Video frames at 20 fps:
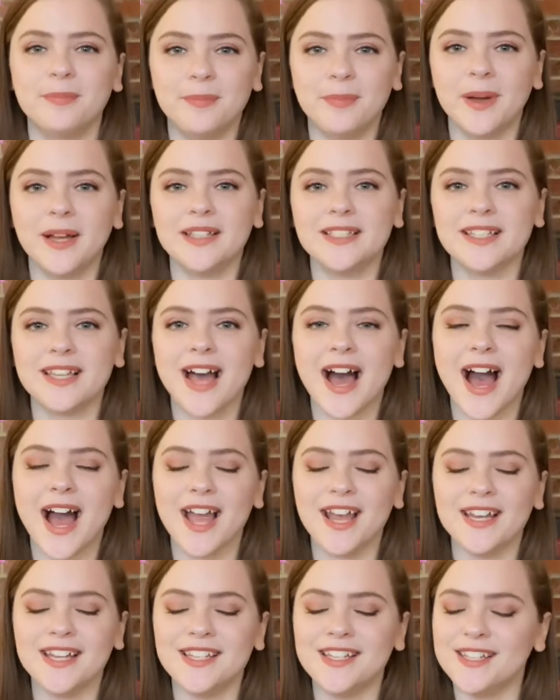But
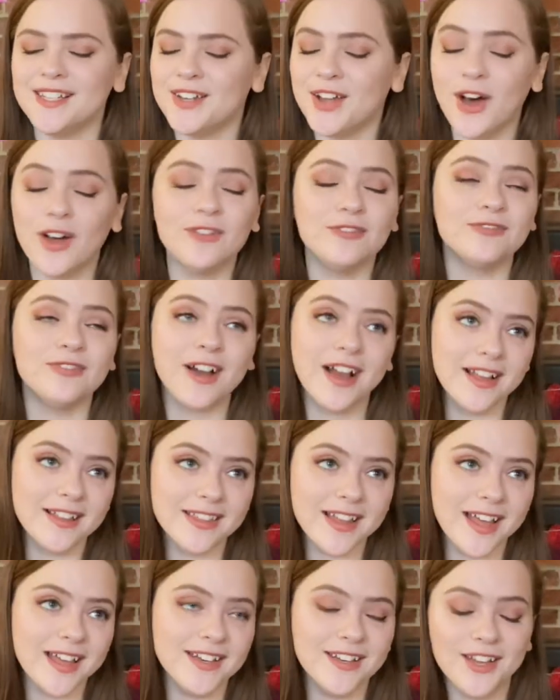I did not
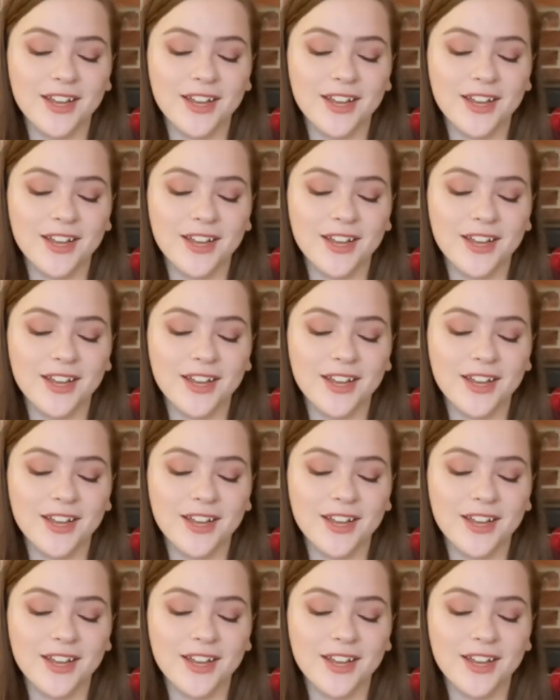find that.